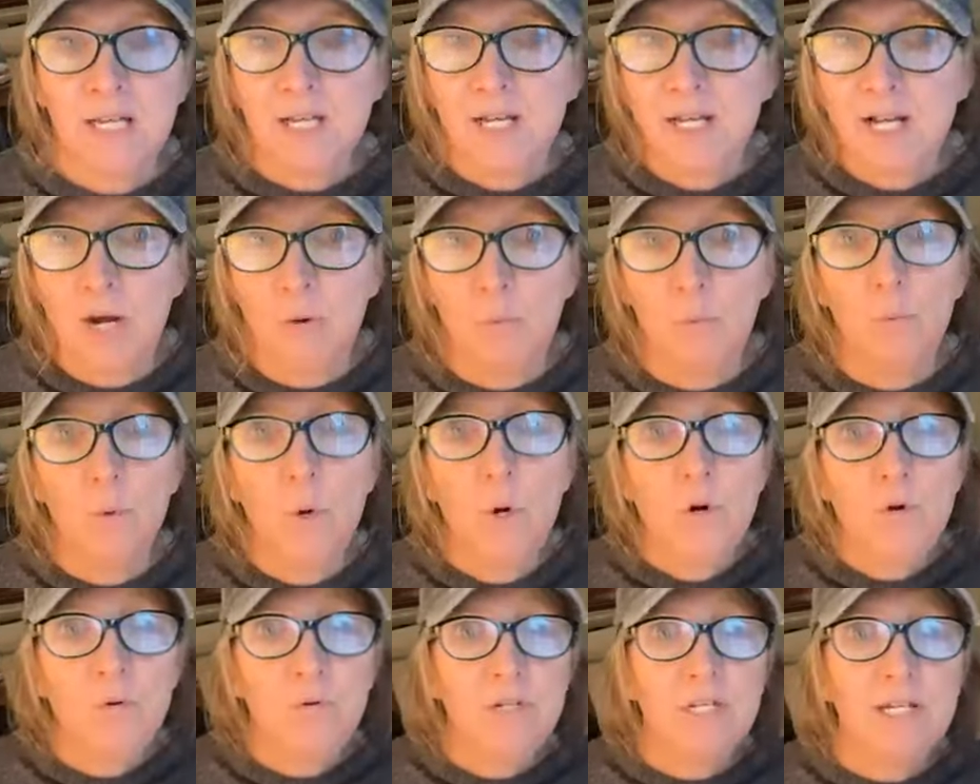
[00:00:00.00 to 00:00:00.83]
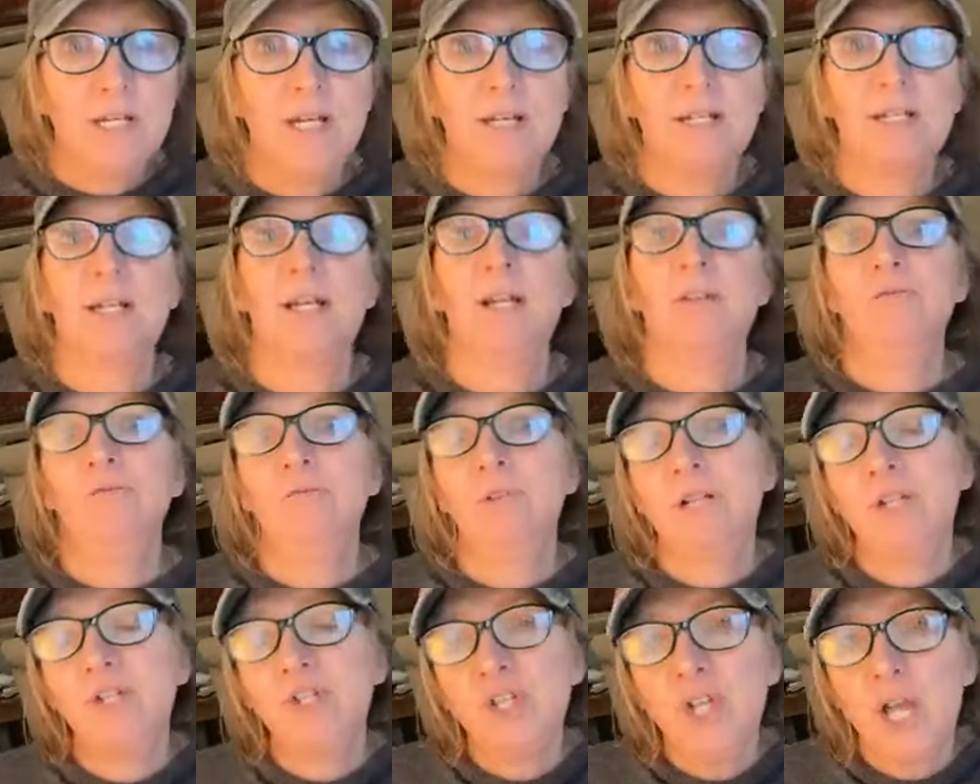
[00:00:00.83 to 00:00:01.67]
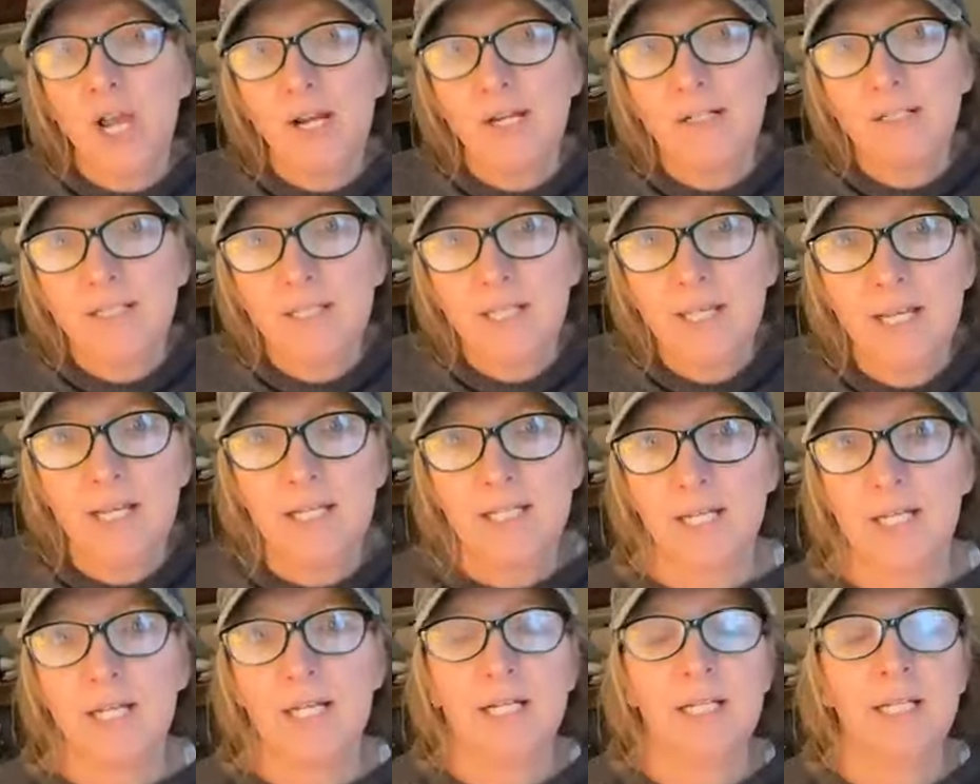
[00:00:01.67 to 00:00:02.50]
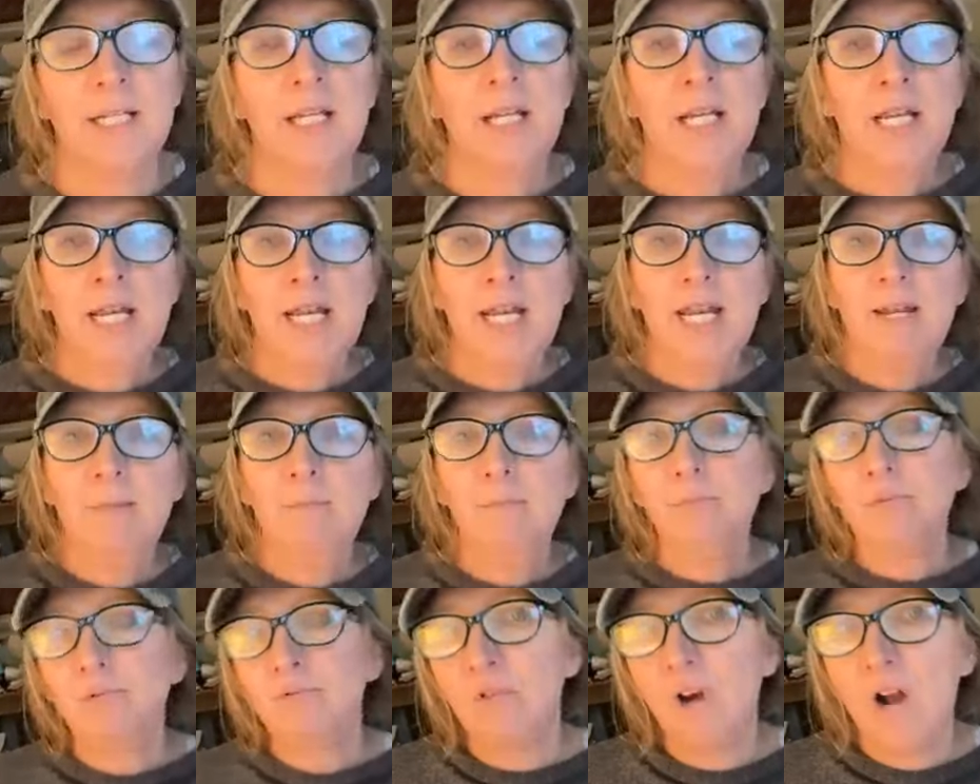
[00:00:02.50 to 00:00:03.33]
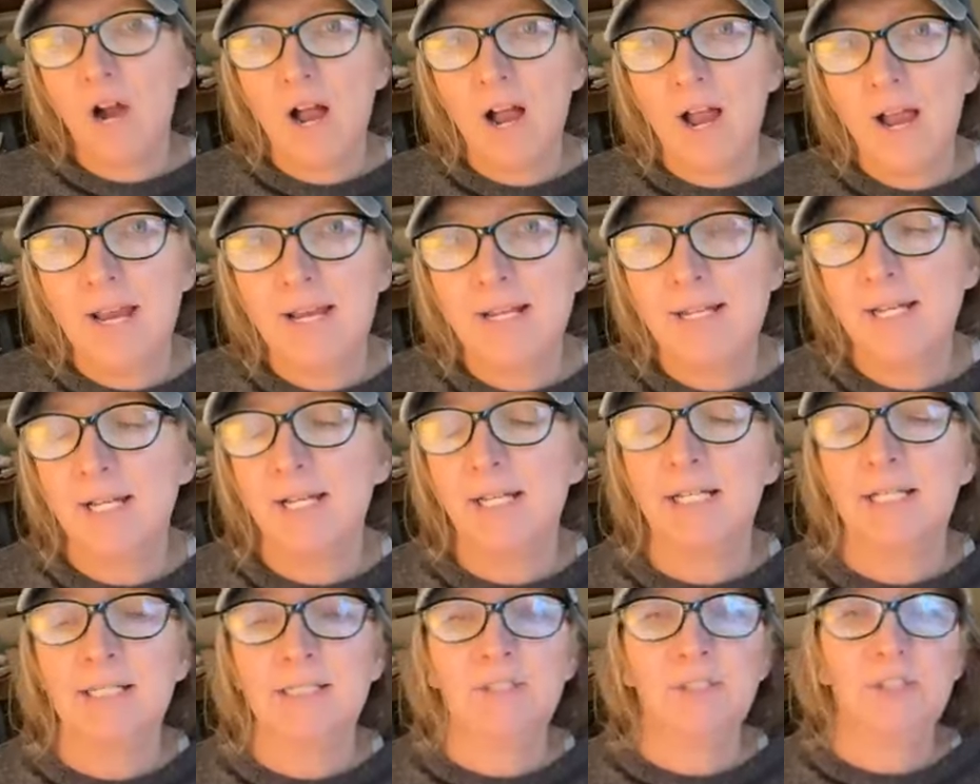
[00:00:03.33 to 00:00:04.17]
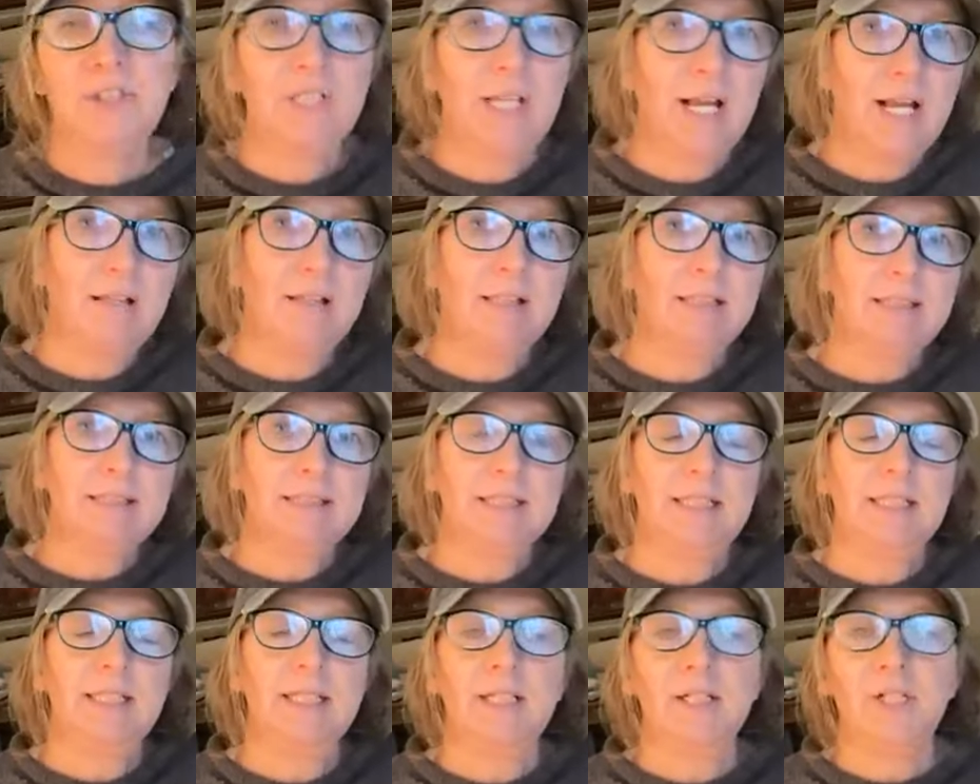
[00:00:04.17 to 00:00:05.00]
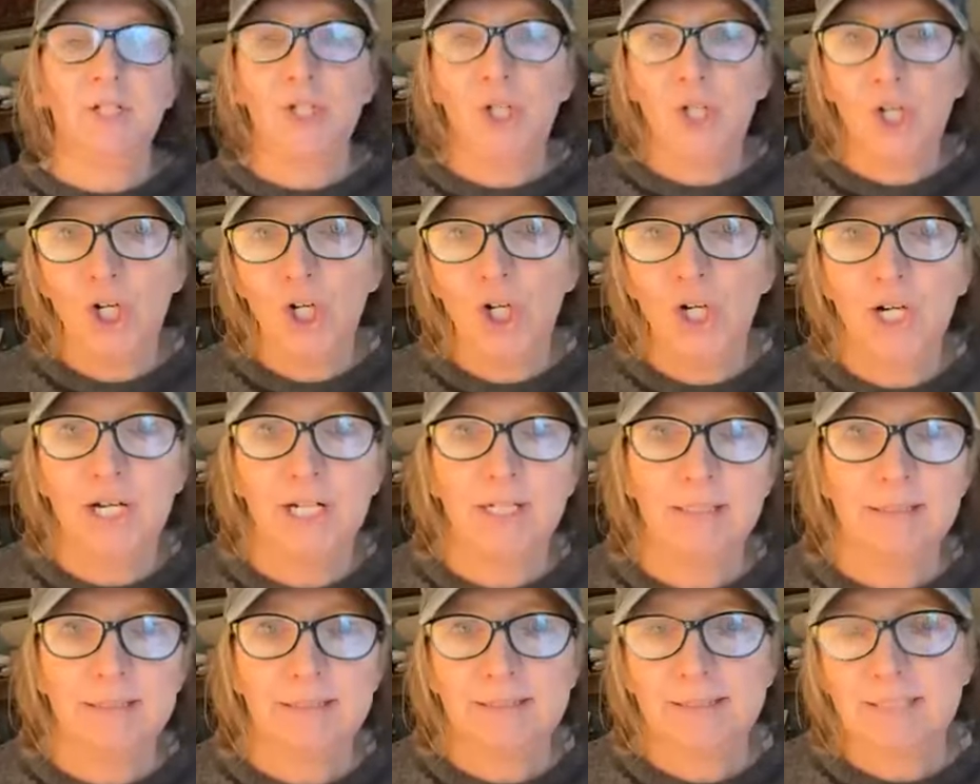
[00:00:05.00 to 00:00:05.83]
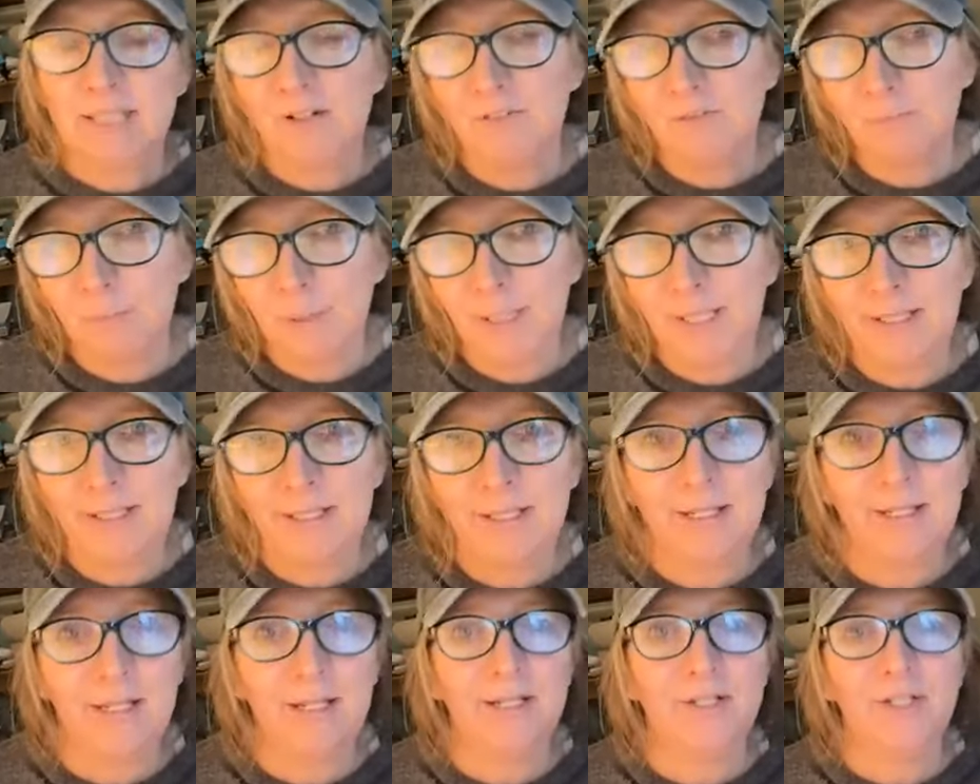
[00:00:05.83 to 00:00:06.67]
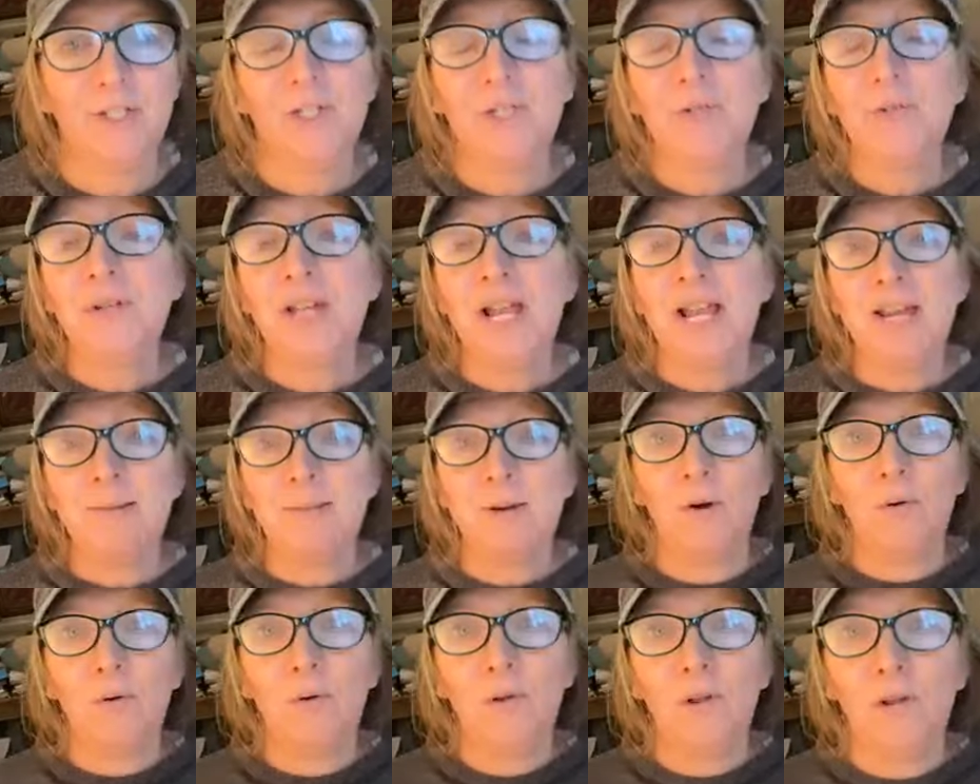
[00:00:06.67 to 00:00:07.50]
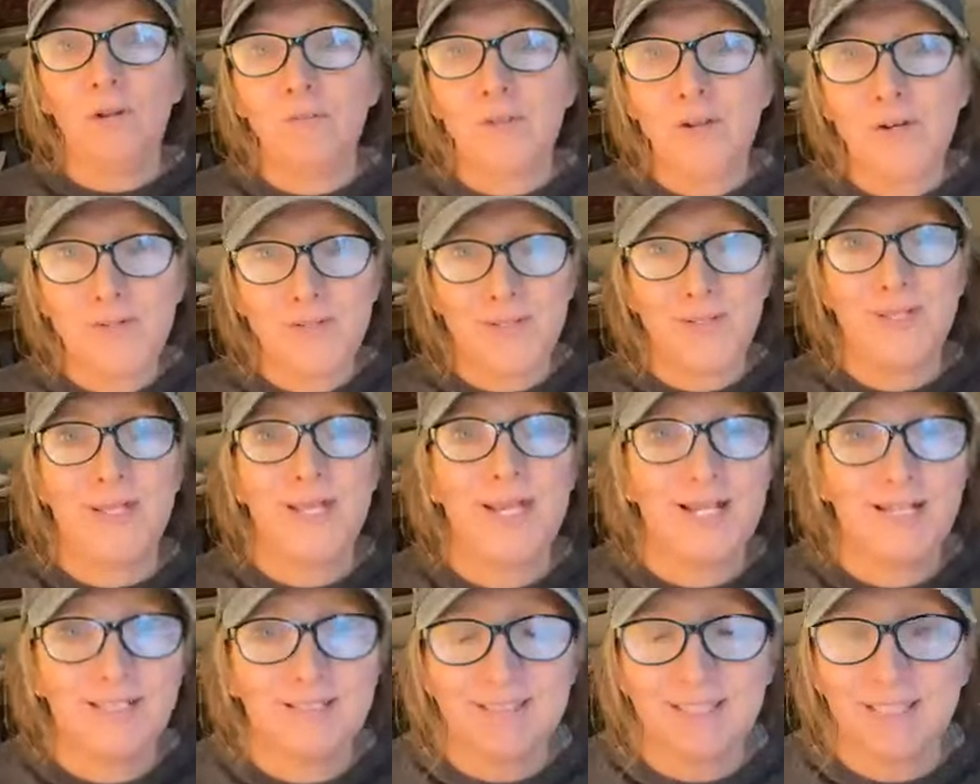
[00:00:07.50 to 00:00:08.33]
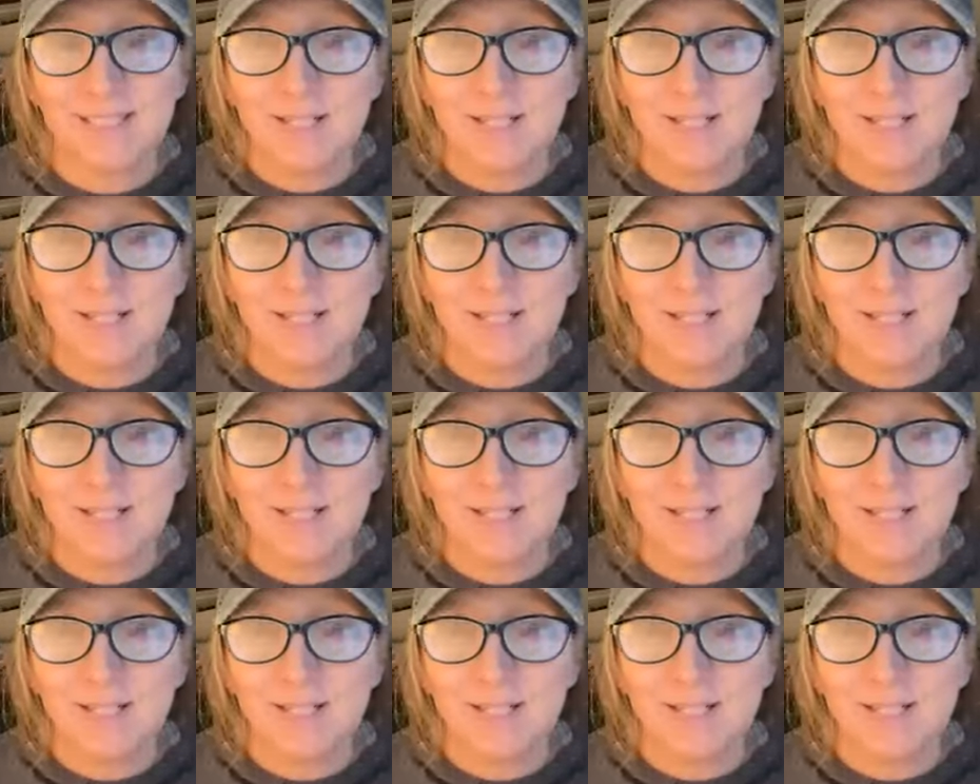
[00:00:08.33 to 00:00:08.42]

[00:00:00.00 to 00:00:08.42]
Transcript: you know, wounded and rejected and in pride and in jealousy and hurt and self-pity and you name it, all of those things.